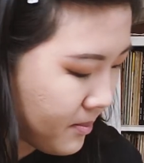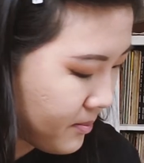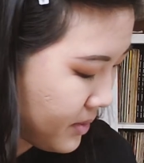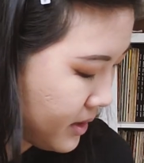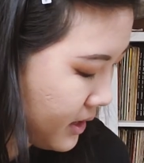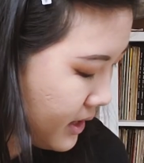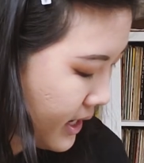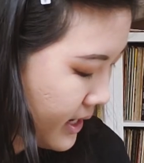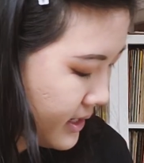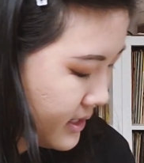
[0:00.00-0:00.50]

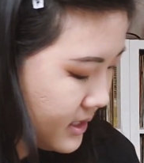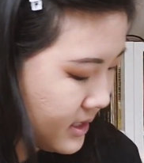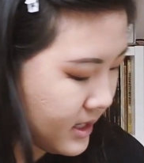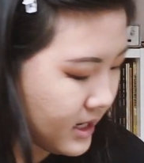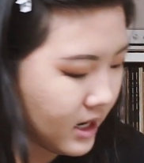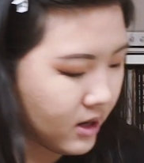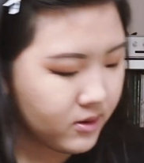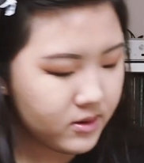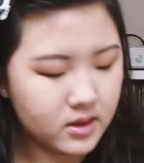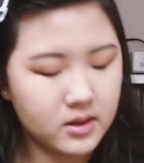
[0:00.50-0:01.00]
Blend it
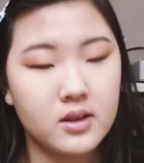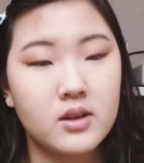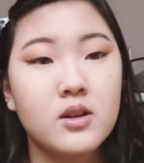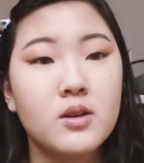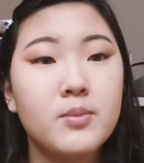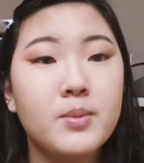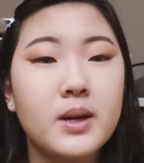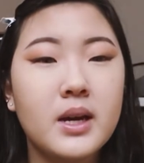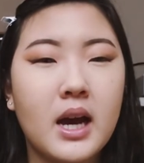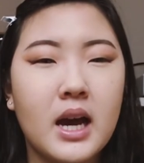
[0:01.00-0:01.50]
out a little
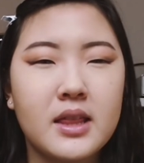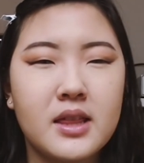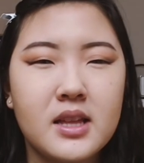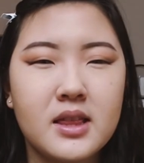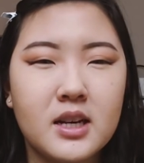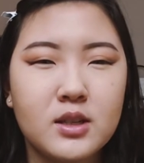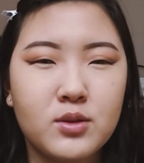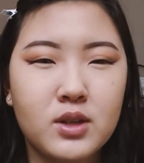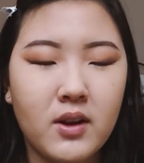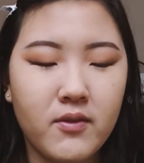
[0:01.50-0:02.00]
bit. I think
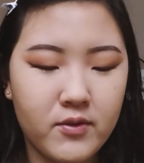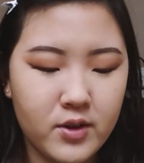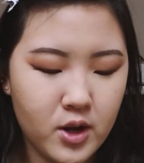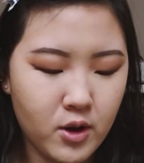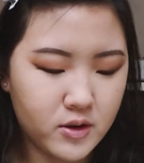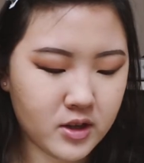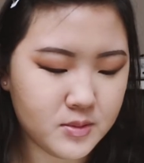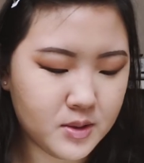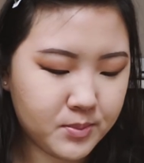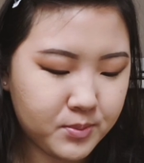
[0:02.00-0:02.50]
that's what I've
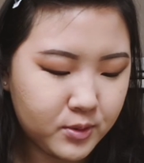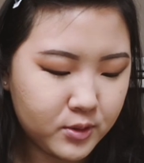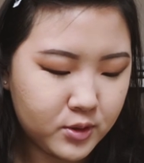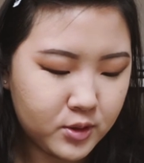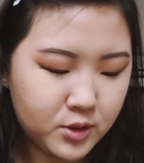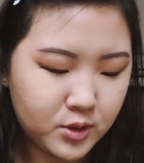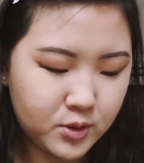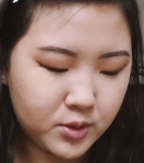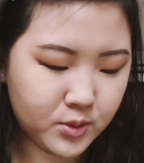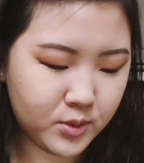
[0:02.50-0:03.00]
noticed people
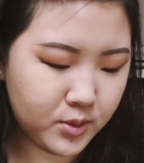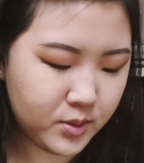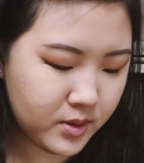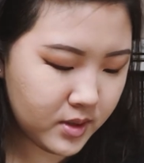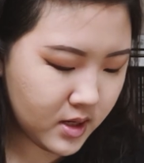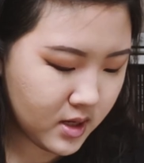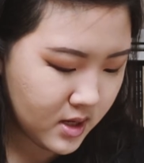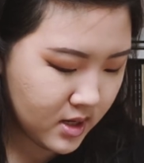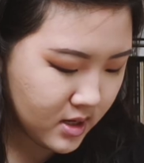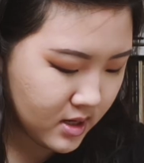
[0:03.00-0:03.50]
do.
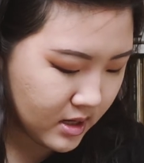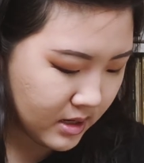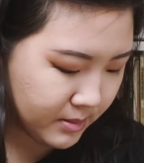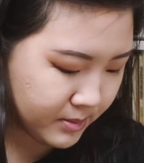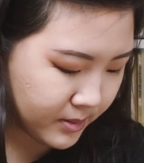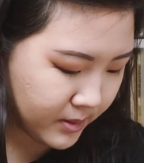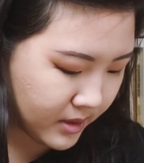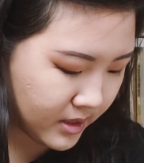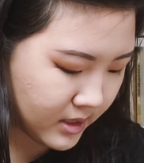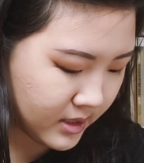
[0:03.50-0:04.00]
So I'm
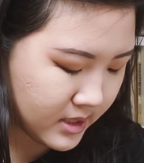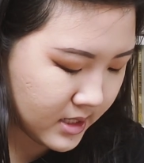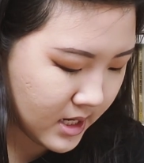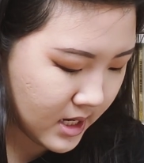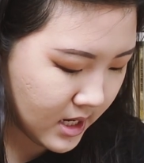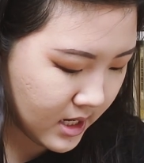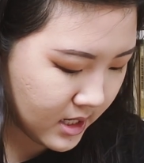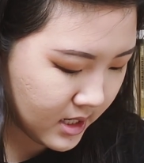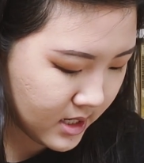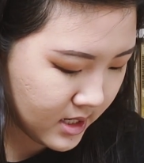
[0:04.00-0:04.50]
gonna
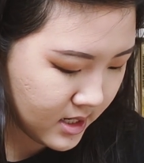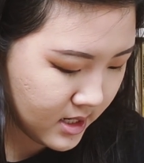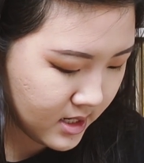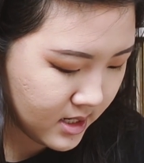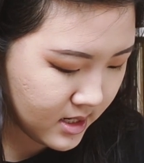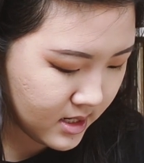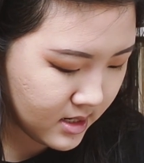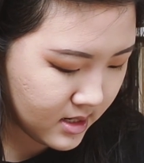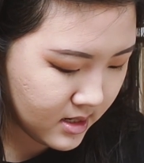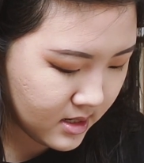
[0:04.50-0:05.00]
take
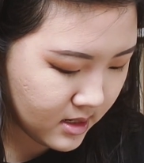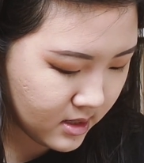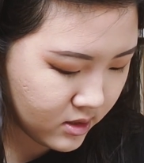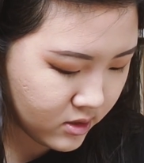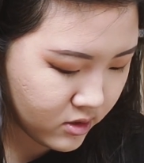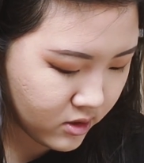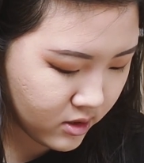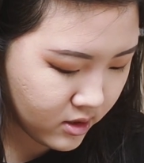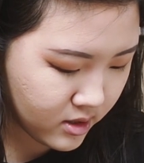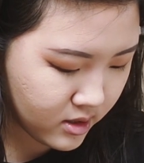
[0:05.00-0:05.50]
a
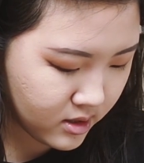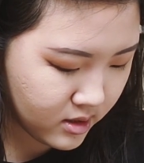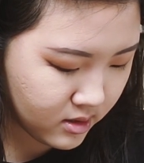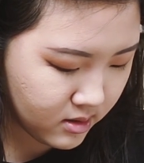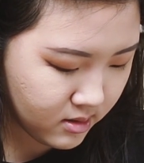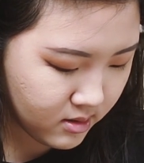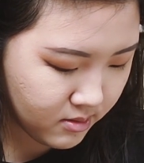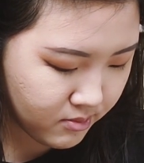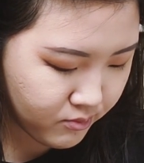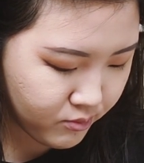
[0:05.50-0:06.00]
dark
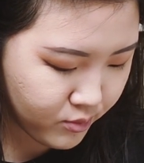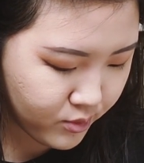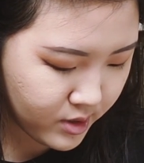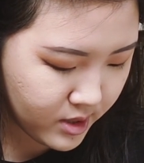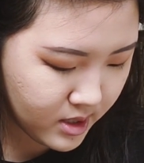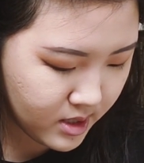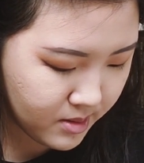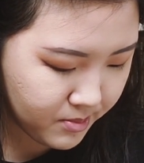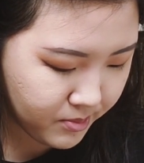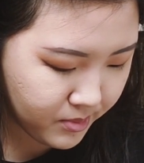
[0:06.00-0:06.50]
color
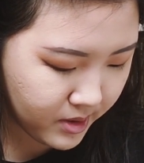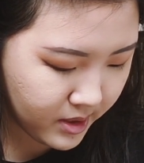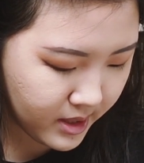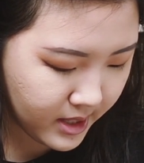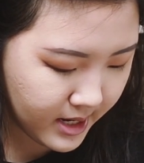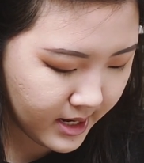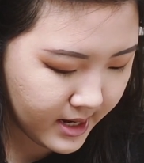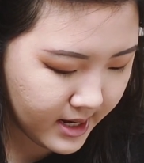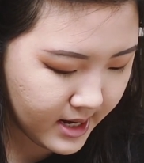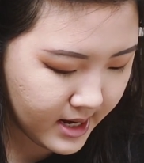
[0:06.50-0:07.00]
and
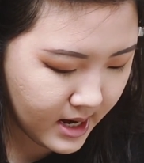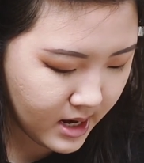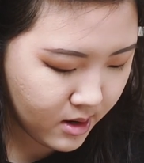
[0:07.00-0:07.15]
blend it